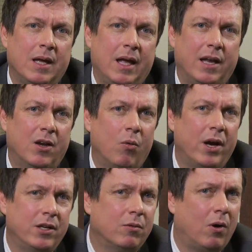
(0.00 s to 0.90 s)
and know
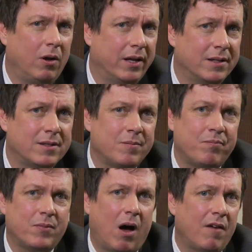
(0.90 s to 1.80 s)
what your role is.
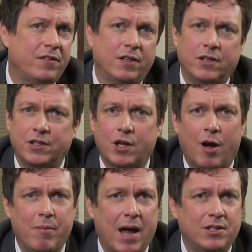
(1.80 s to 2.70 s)
Often, good
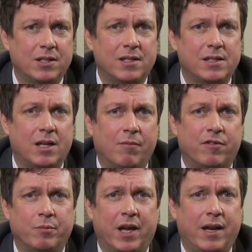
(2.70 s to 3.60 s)
job matches come
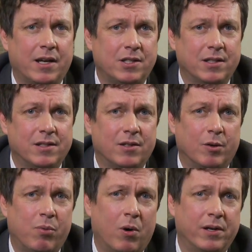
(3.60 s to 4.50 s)
from connections or
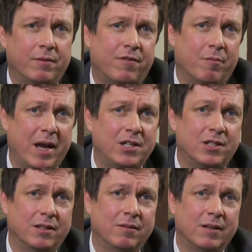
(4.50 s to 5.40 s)
important
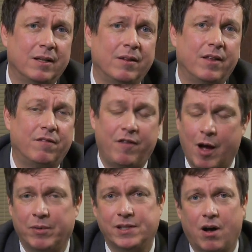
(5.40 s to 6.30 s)
information that
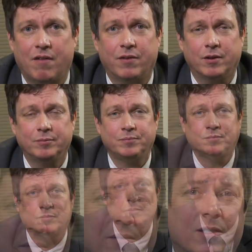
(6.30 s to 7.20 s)
families offer.
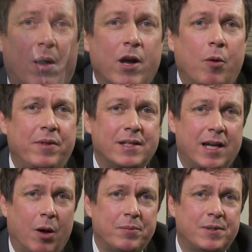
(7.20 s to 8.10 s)
So I hope this
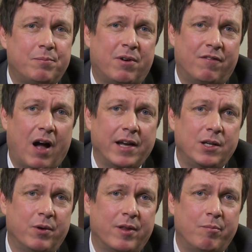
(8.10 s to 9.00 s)
helps provide
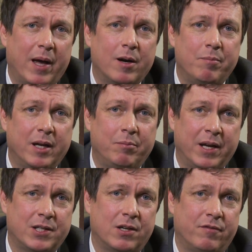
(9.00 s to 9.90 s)
you with a better big
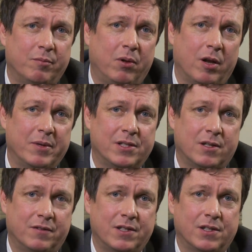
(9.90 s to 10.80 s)
picture of employment
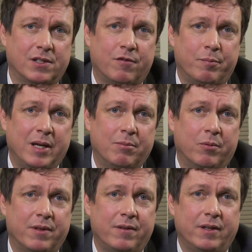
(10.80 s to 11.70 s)
services for people
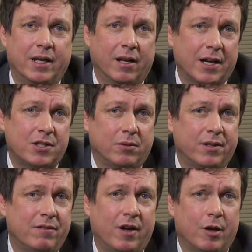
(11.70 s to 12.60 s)
with intellectual
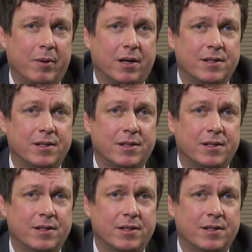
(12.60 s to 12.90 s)
and developmental